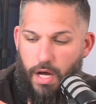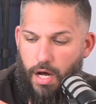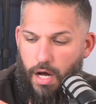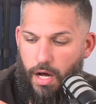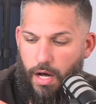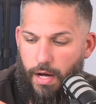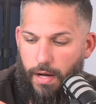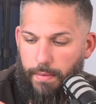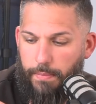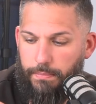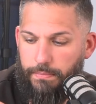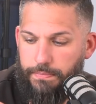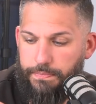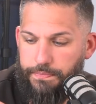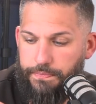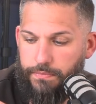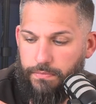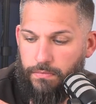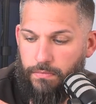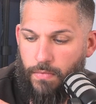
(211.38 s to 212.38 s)

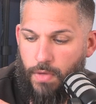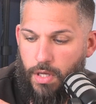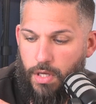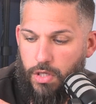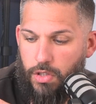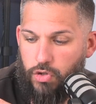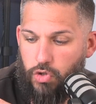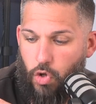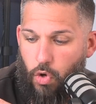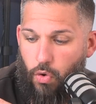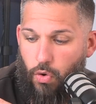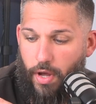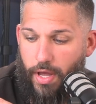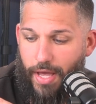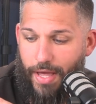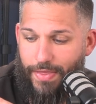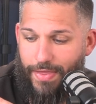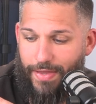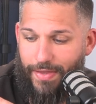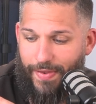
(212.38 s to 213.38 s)
So,
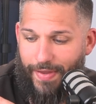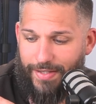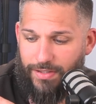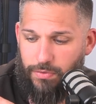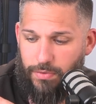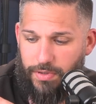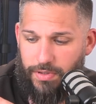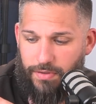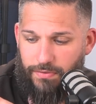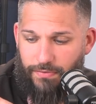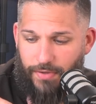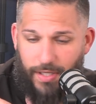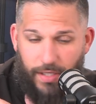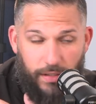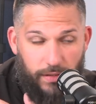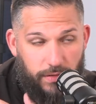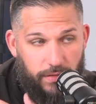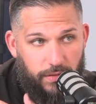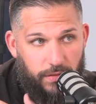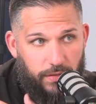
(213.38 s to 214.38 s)
and then the next one is
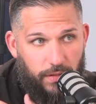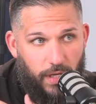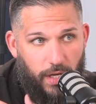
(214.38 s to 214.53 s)
venous.